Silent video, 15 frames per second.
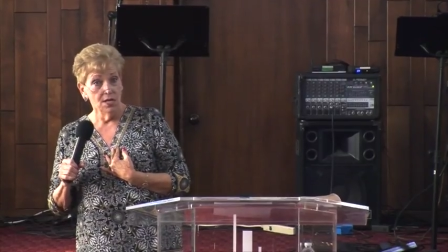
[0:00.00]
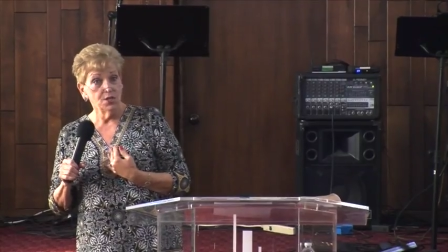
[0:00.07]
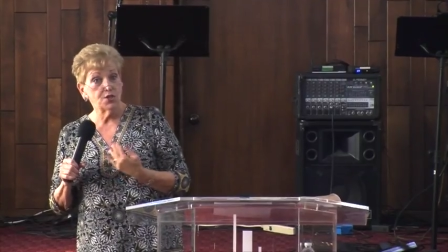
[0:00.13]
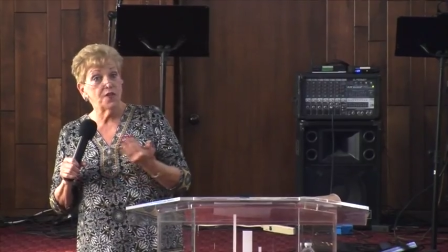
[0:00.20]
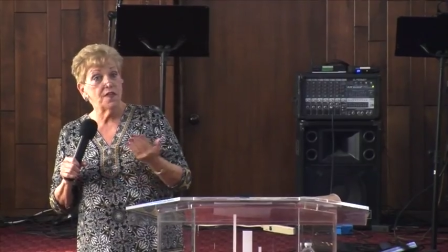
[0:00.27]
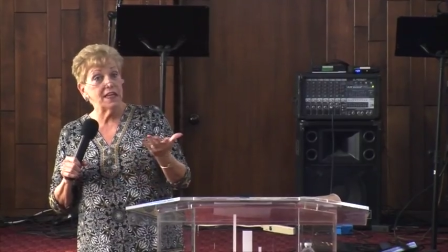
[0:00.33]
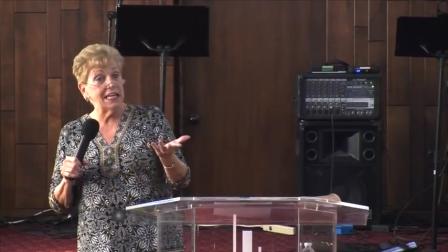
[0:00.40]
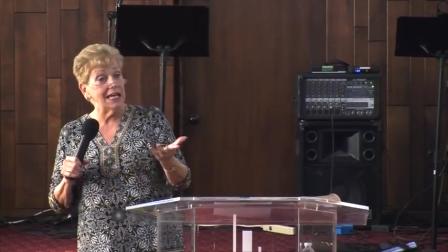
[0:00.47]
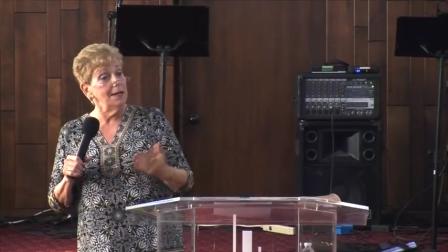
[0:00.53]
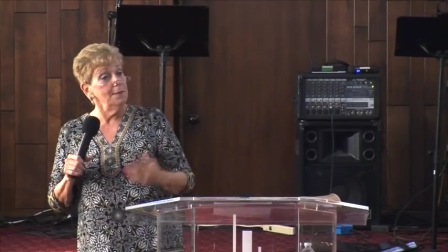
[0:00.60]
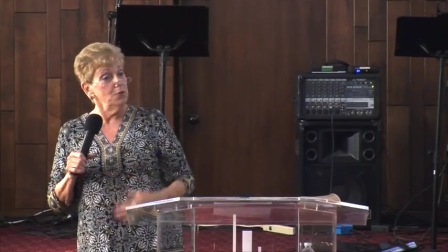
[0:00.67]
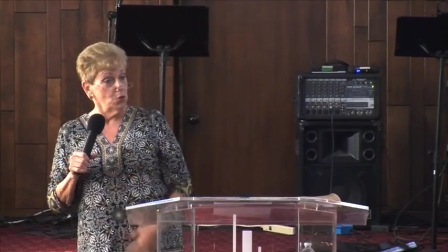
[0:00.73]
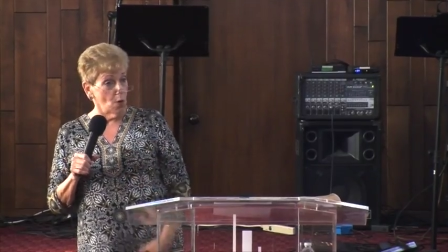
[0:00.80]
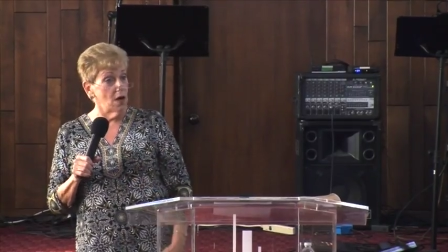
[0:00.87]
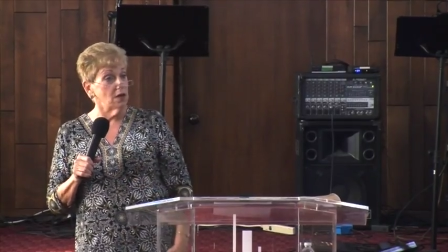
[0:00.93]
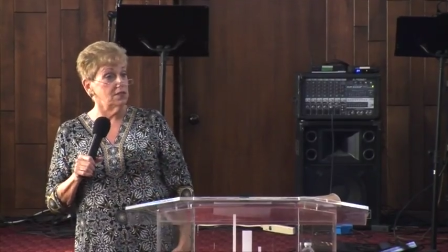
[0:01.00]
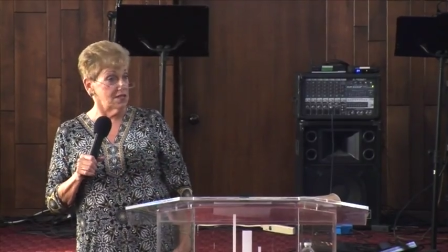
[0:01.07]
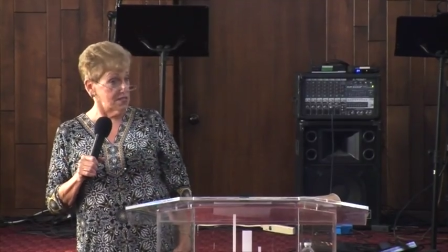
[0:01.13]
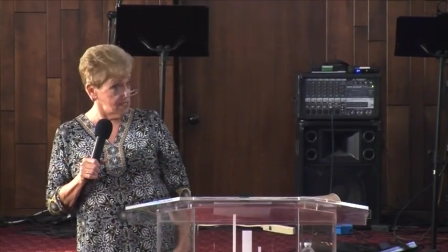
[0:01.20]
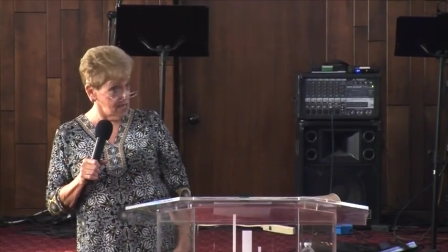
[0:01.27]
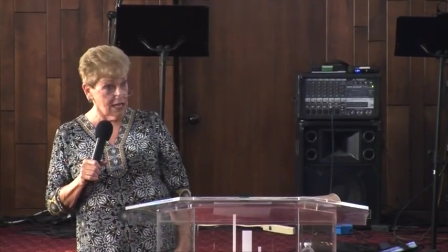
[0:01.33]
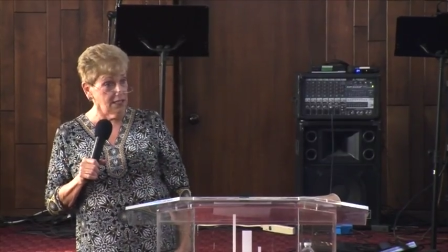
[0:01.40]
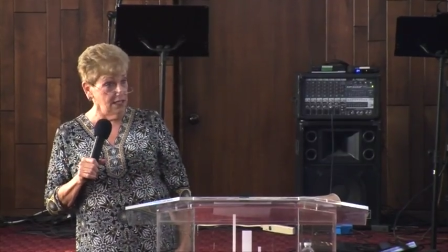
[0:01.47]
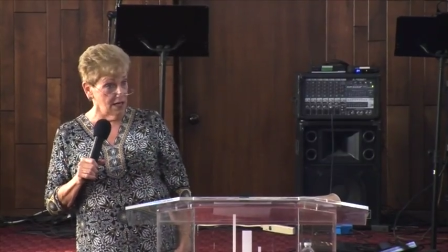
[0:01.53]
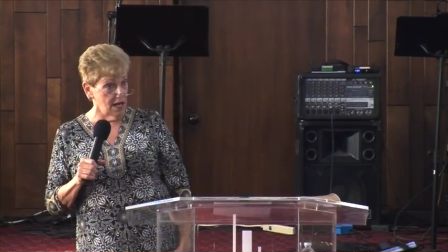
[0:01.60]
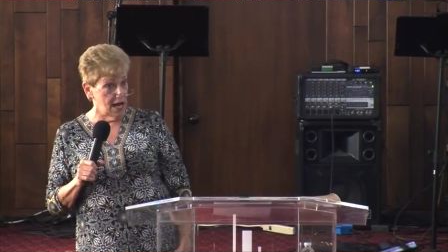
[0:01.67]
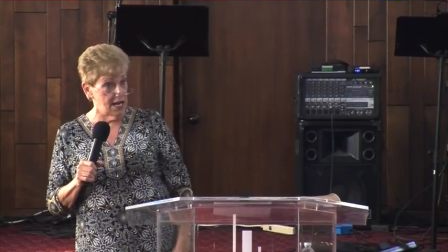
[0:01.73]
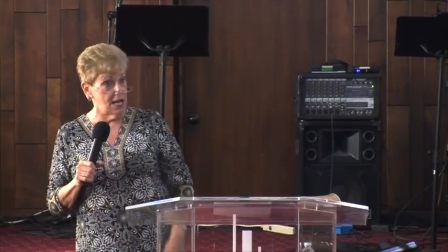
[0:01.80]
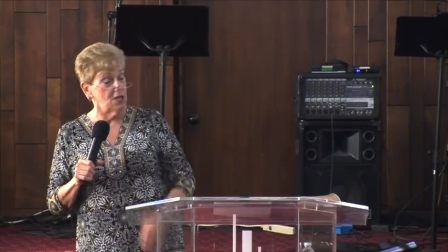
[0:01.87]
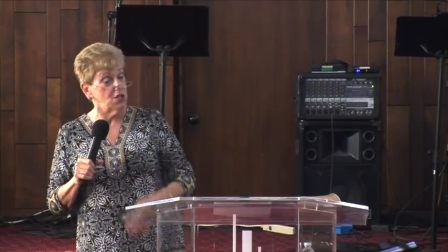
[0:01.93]
So they get him drunk the second
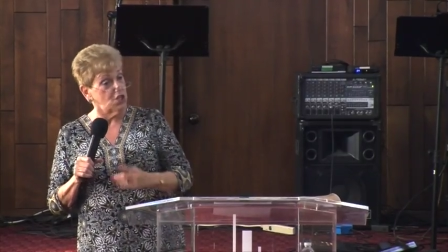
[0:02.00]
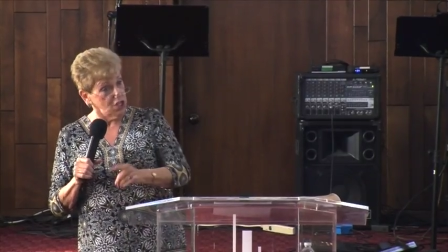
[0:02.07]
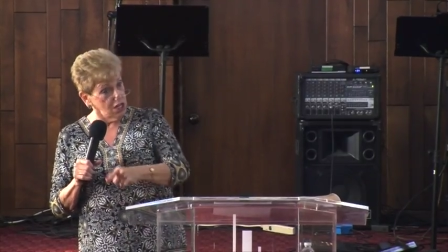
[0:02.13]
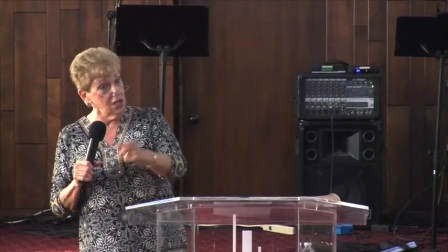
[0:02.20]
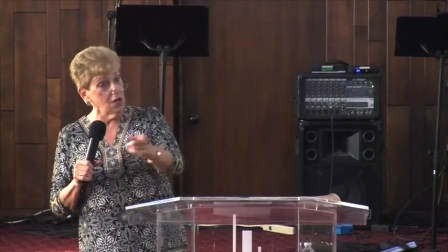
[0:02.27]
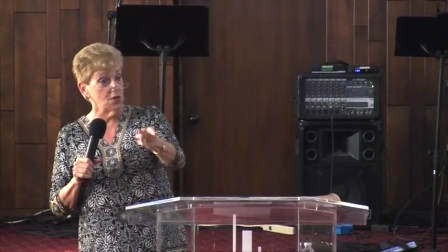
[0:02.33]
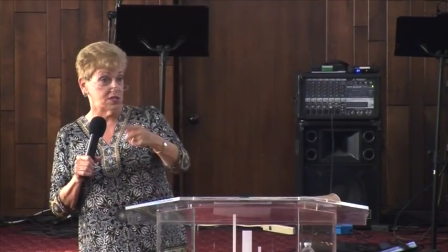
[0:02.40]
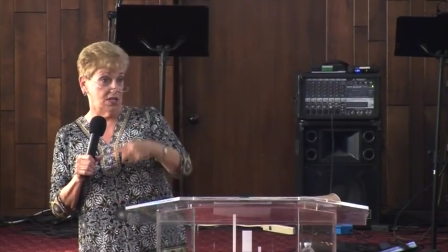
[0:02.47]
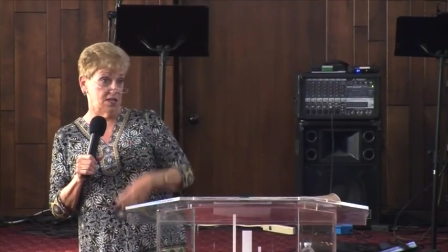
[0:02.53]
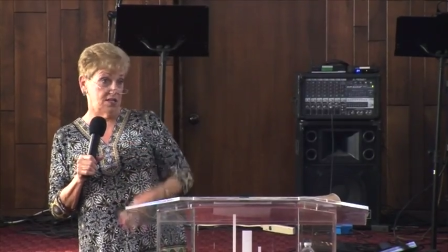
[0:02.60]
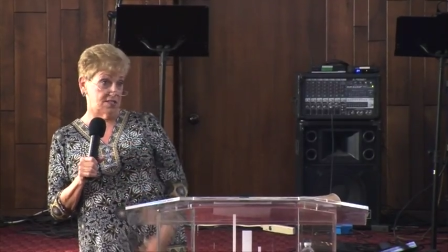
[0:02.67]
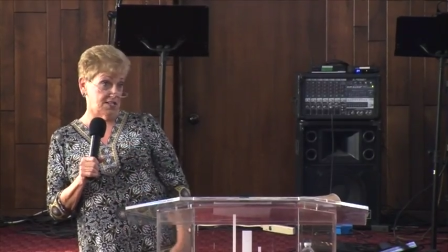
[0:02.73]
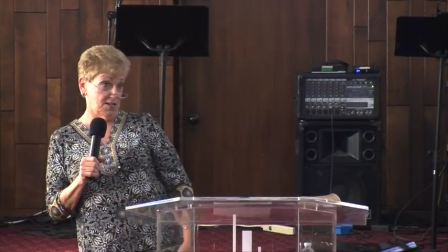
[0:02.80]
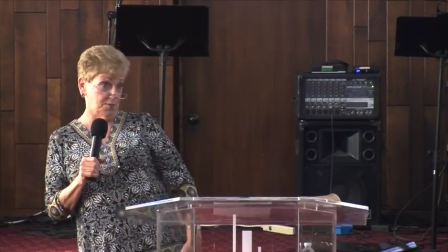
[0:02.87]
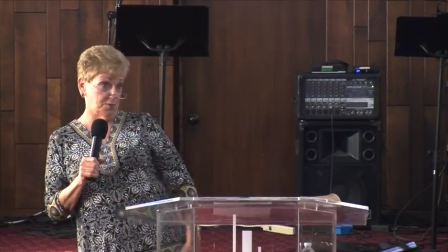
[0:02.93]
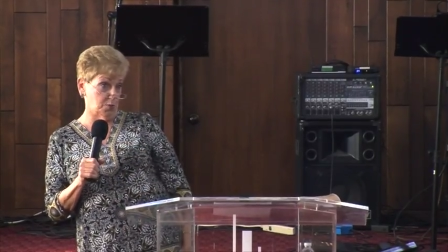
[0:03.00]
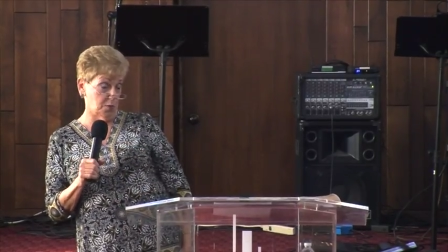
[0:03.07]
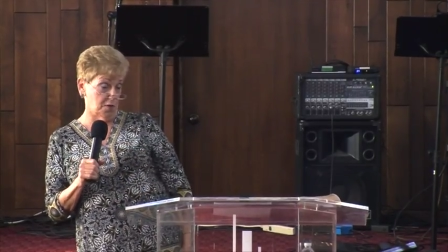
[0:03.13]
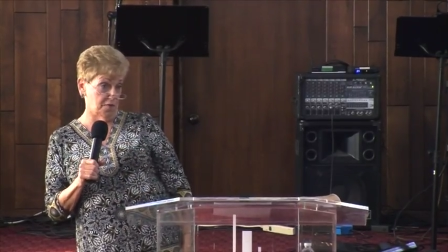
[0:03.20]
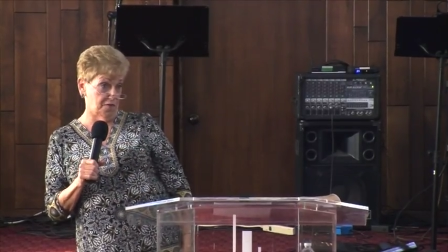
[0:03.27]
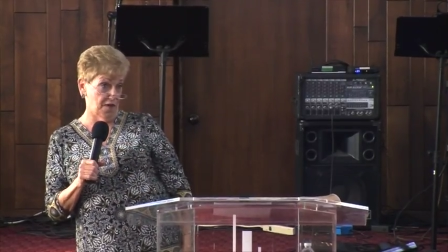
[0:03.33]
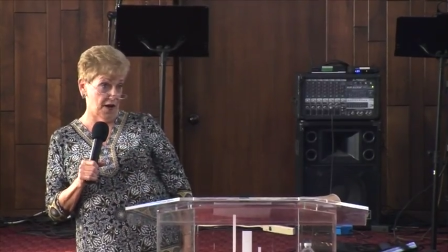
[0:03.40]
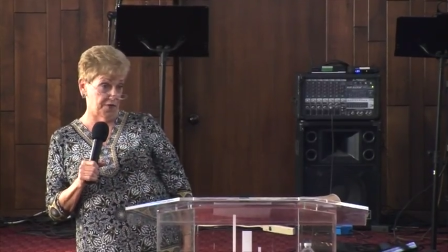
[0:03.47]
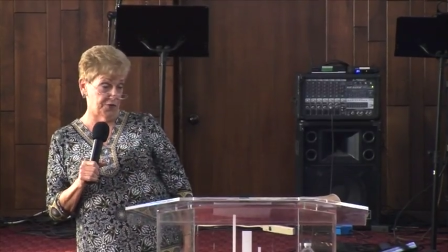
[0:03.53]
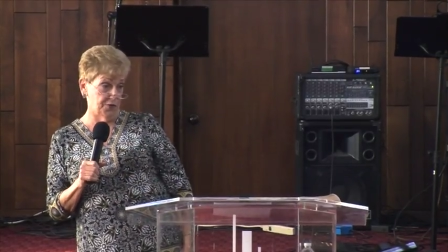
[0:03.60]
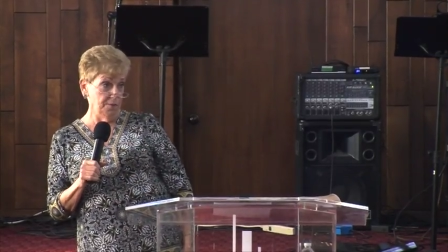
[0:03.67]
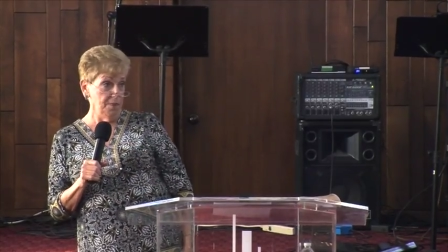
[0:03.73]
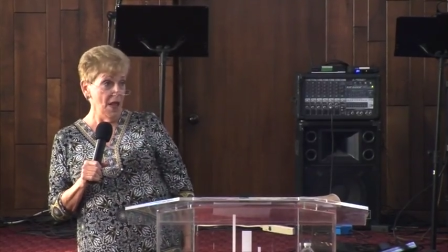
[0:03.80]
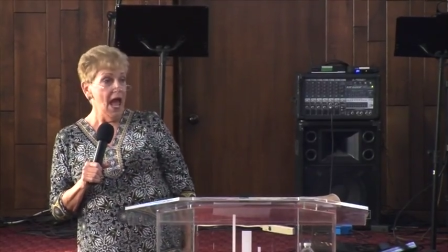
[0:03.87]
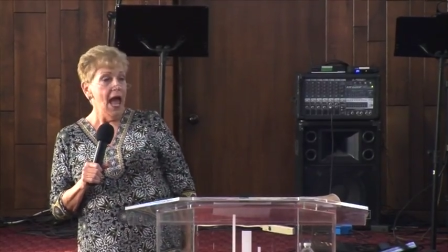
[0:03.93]
night, and she goes in and sleeps with her
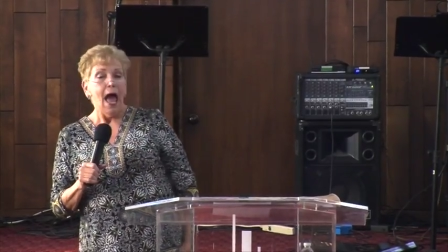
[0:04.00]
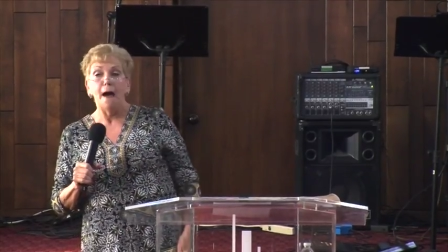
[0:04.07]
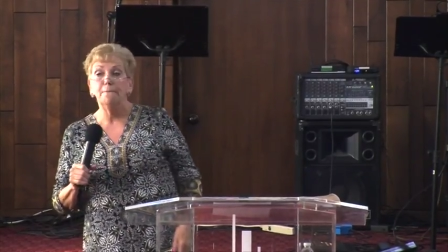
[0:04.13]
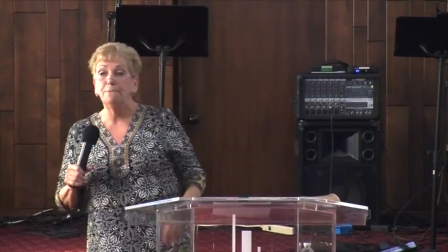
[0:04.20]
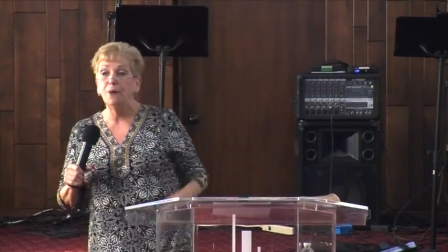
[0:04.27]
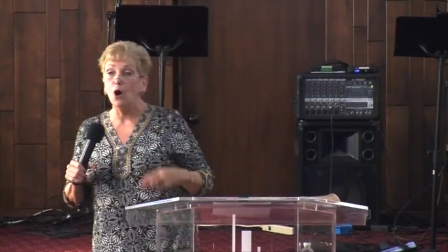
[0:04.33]
father, and